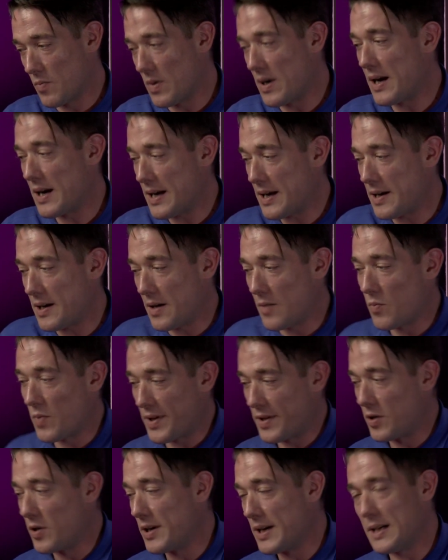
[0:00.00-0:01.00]

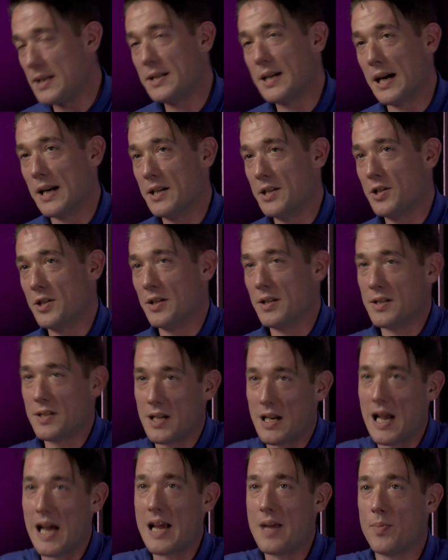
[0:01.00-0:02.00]
with good intentions,
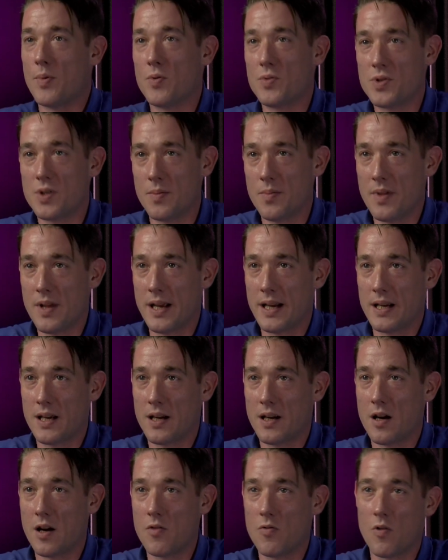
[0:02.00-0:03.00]
label something
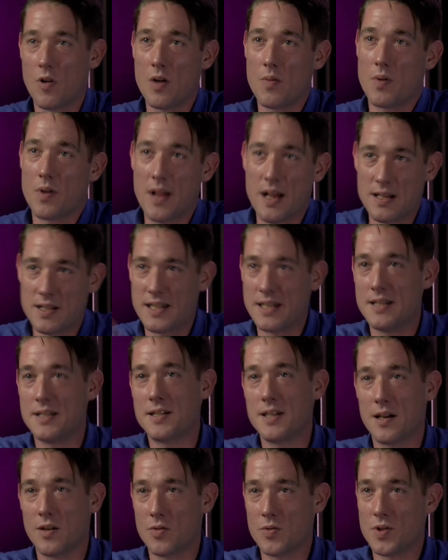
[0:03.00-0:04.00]
and go, right, well, that's
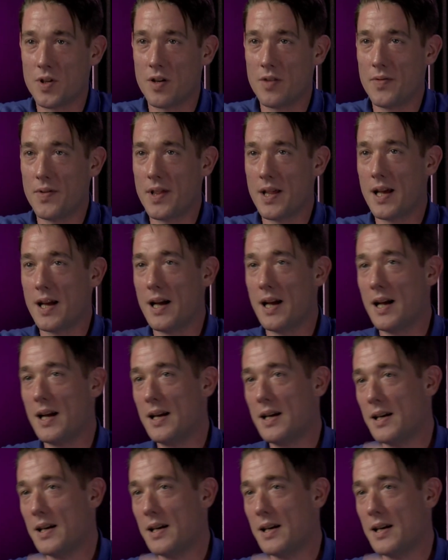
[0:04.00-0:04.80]
incels over there.